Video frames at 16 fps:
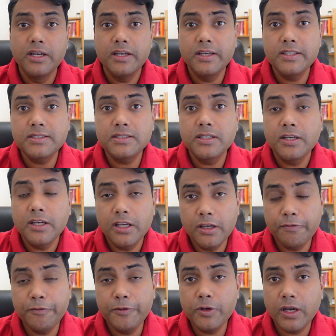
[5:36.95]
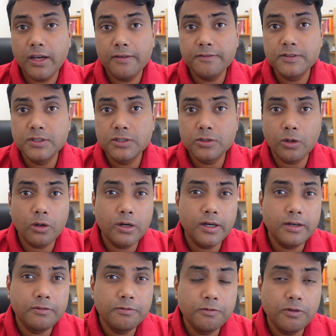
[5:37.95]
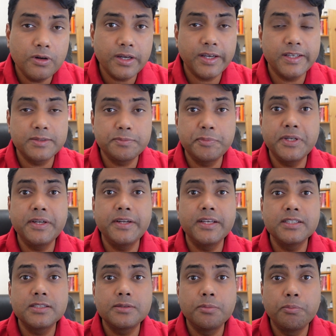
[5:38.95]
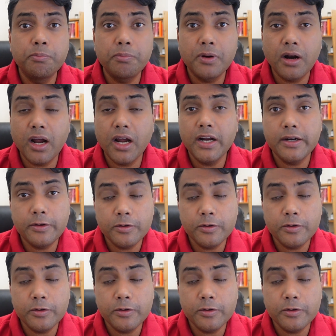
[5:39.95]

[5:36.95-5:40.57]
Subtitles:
is if you have solid work experience prior